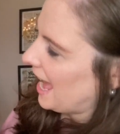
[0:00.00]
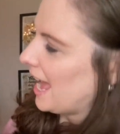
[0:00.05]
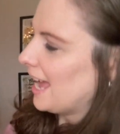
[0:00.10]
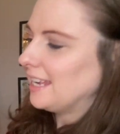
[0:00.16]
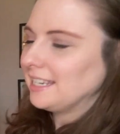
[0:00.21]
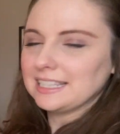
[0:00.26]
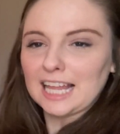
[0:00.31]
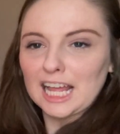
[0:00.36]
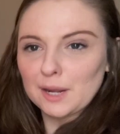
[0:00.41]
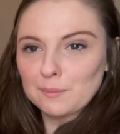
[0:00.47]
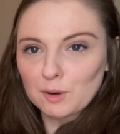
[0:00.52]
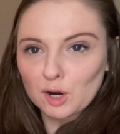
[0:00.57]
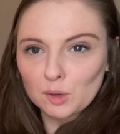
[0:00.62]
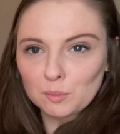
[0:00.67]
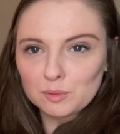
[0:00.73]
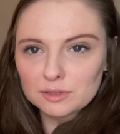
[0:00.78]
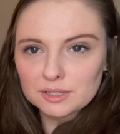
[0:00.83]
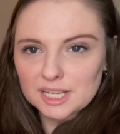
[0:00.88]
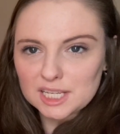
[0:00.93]
and like
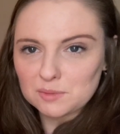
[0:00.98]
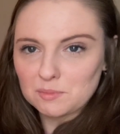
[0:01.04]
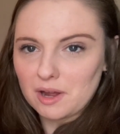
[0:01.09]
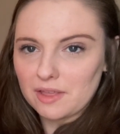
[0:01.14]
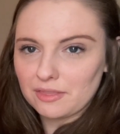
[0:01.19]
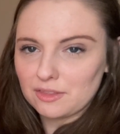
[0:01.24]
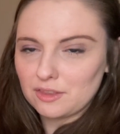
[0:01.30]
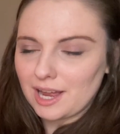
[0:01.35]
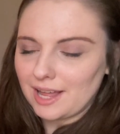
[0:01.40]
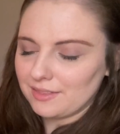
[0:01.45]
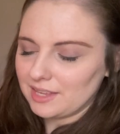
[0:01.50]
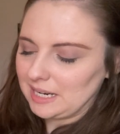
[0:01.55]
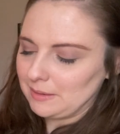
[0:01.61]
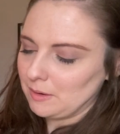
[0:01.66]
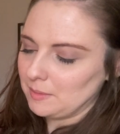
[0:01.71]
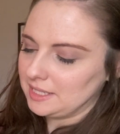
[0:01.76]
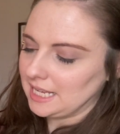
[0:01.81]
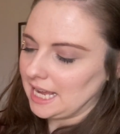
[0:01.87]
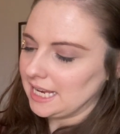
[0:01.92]
purple this month, not that I'm
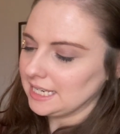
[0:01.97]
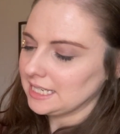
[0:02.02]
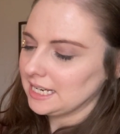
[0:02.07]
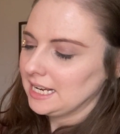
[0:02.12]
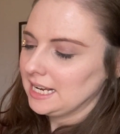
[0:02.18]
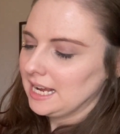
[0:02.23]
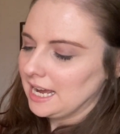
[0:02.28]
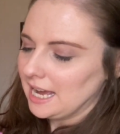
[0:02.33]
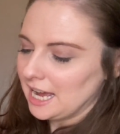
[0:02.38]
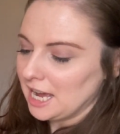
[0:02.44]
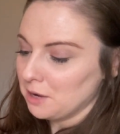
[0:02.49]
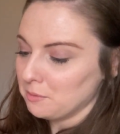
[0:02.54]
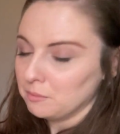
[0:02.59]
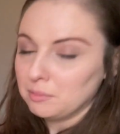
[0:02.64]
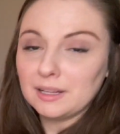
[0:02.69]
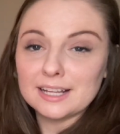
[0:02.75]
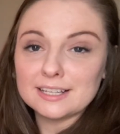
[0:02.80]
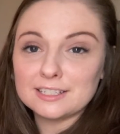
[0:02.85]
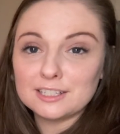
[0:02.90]
upset, um,
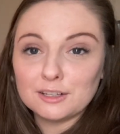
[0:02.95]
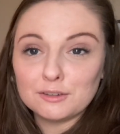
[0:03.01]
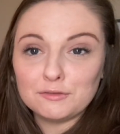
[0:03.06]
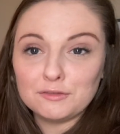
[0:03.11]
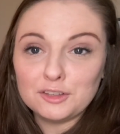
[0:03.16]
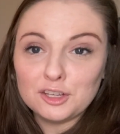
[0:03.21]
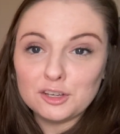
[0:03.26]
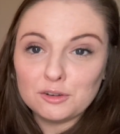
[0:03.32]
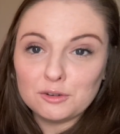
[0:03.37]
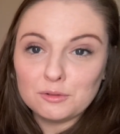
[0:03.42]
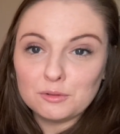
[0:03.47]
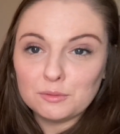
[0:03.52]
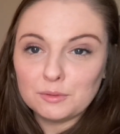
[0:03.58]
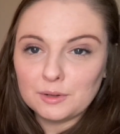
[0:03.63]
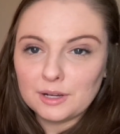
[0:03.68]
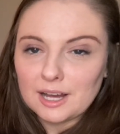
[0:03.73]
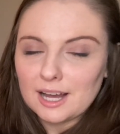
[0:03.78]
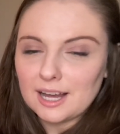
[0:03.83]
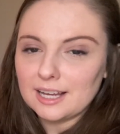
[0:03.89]
plus the few
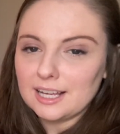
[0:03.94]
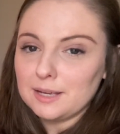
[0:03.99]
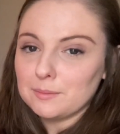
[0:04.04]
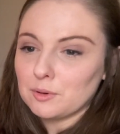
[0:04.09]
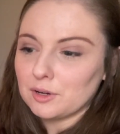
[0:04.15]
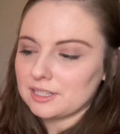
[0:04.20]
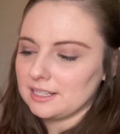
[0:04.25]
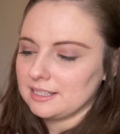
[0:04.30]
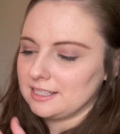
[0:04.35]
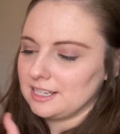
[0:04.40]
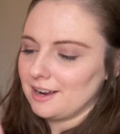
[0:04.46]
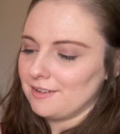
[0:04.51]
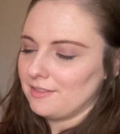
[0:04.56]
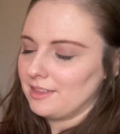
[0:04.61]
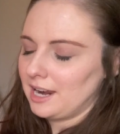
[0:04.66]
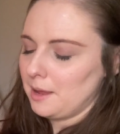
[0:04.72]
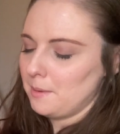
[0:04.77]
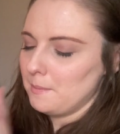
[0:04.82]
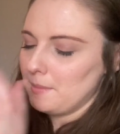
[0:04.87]
uh, ebooks and stuff
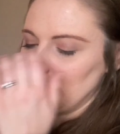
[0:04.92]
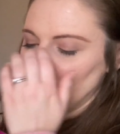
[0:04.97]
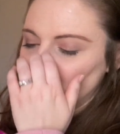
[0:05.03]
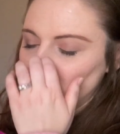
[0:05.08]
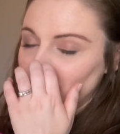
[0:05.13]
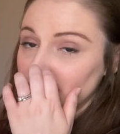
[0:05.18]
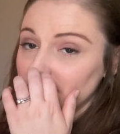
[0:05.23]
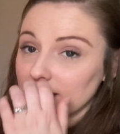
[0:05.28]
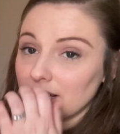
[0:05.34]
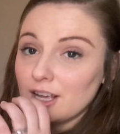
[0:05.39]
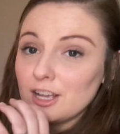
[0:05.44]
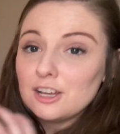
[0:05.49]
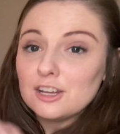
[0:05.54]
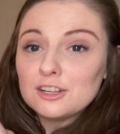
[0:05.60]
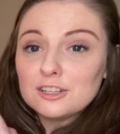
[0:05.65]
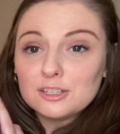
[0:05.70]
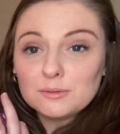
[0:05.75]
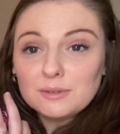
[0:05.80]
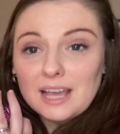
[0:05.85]
that I mentioned.
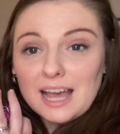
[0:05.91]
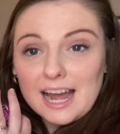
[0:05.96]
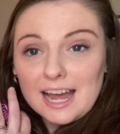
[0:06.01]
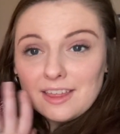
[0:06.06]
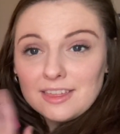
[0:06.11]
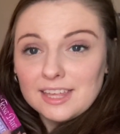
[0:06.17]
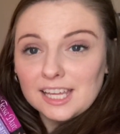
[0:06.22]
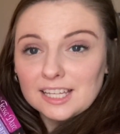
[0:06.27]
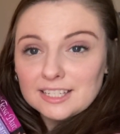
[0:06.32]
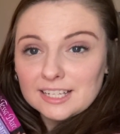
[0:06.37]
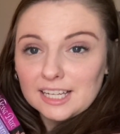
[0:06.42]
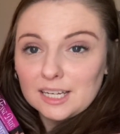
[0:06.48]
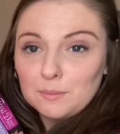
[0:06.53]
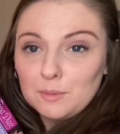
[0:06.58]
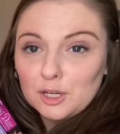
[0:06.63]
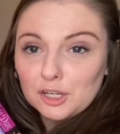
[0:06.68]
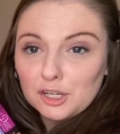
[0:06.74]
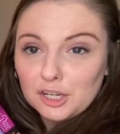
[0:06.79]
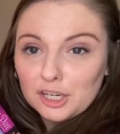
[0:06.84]
So yeah, I think it's going
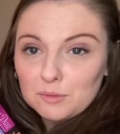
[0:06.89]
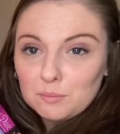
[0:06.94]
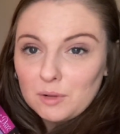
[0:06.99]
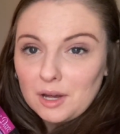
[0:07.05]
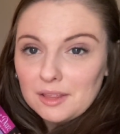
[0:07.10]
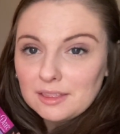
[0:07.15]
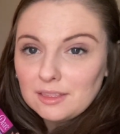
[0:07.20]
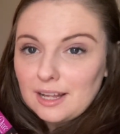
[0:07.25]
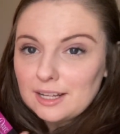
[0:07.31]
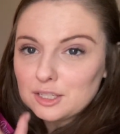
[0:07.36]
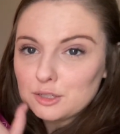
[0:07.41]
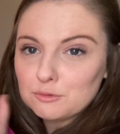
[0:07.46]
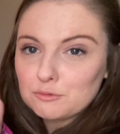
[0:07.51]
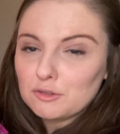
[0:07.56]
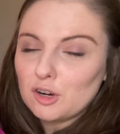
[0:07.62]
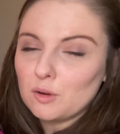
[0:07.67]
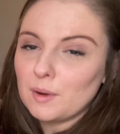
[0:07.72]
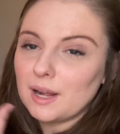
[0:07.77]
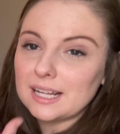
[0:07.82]
to be a good month, lots of
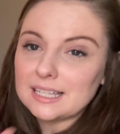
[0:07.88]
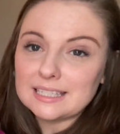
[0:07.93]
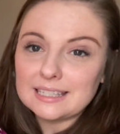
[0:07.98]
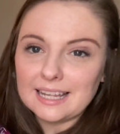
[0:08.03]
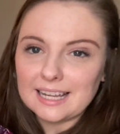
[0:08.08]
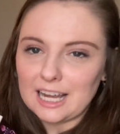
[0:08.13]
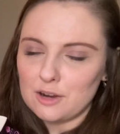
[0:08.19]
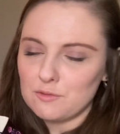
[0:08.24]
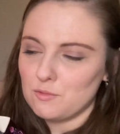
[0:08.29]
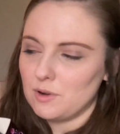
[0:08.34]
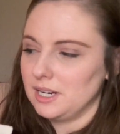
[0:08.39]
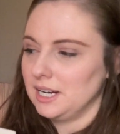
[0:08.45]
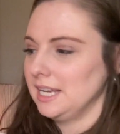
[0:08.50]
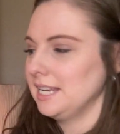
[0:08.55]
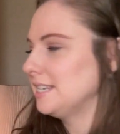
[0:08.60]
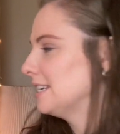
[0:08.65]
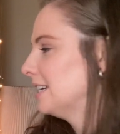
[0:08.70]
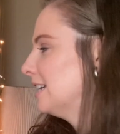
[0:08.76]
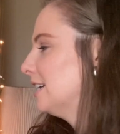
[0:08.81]
romance like I
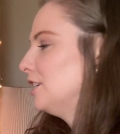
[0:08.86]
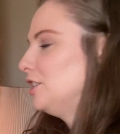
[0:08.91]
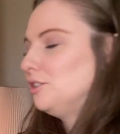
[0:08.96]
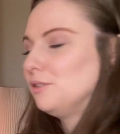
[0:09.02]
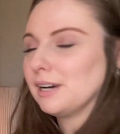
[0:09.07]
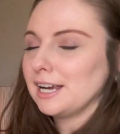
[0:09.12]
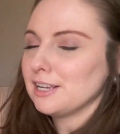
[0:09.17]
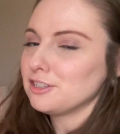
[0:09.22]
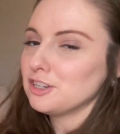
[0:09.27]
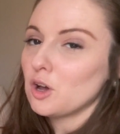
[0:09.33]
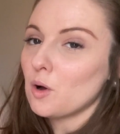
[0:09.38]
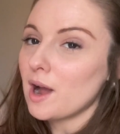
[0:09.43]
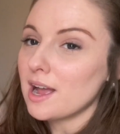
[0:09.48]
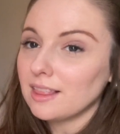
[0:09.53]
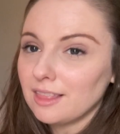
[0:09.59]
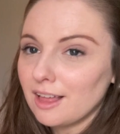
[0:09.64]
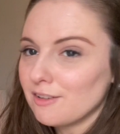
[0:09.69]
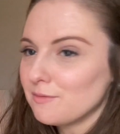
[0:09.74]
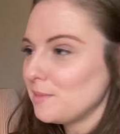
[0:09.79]
wanted. You guys know I
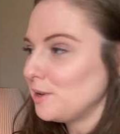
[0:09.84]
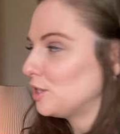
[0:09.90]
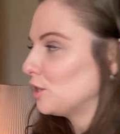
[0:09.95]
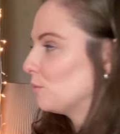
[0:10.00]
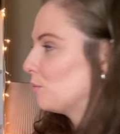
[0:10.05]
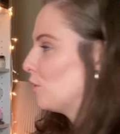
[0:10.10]
love me some